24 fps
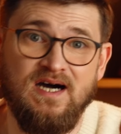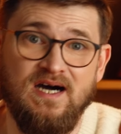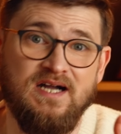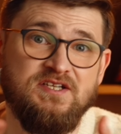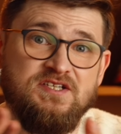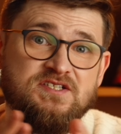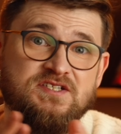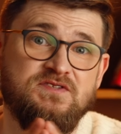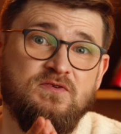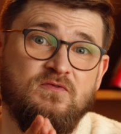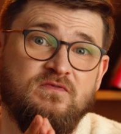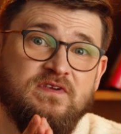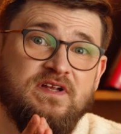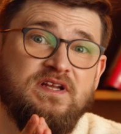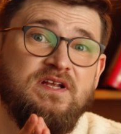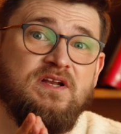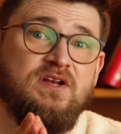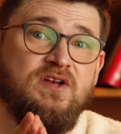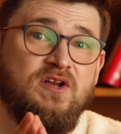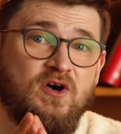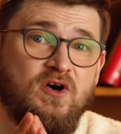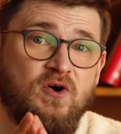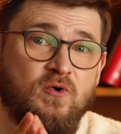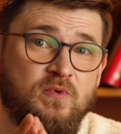I just already
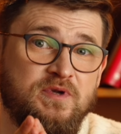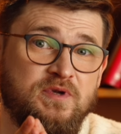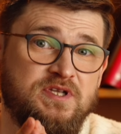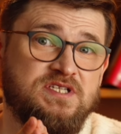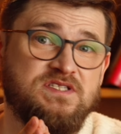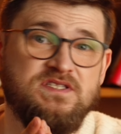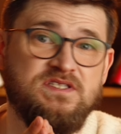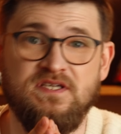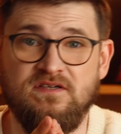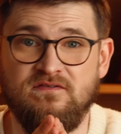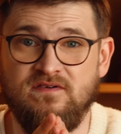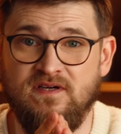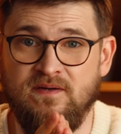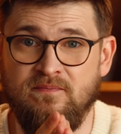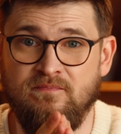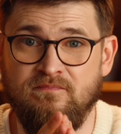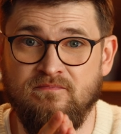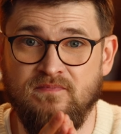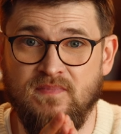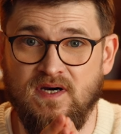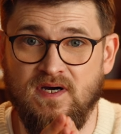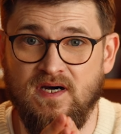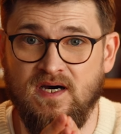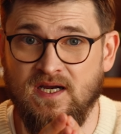know which
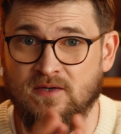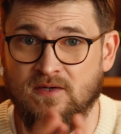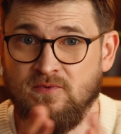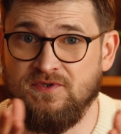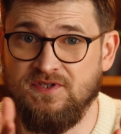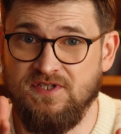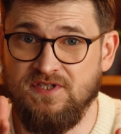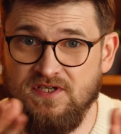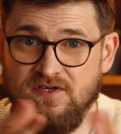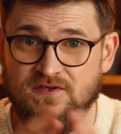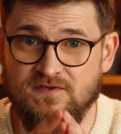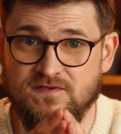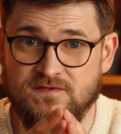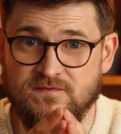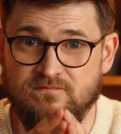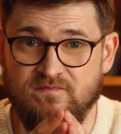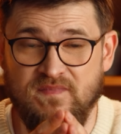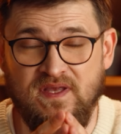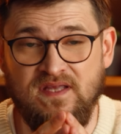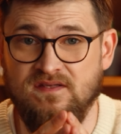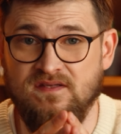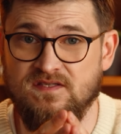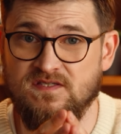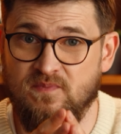CRM I would use.
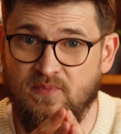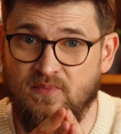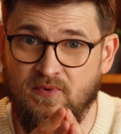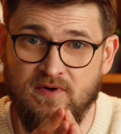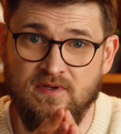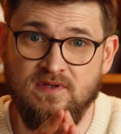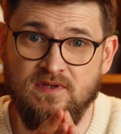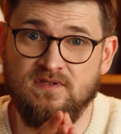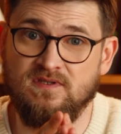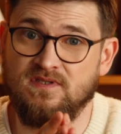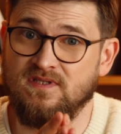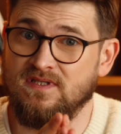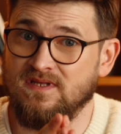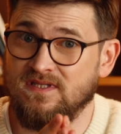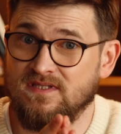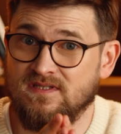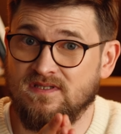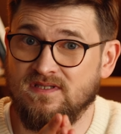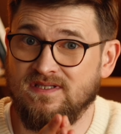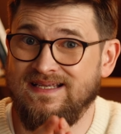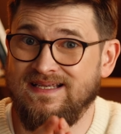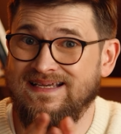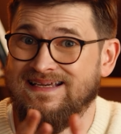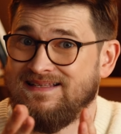And spoiler
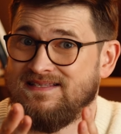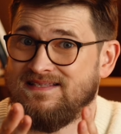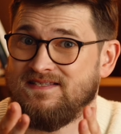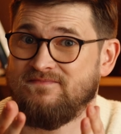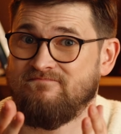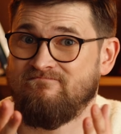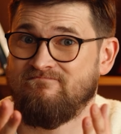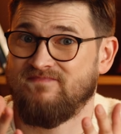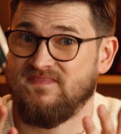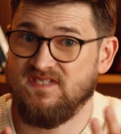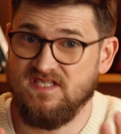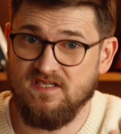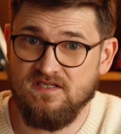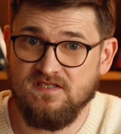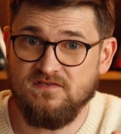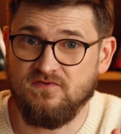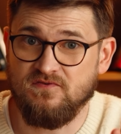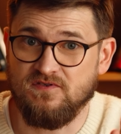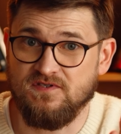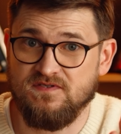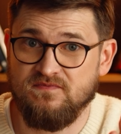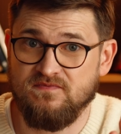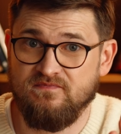alert, it's Salesforce.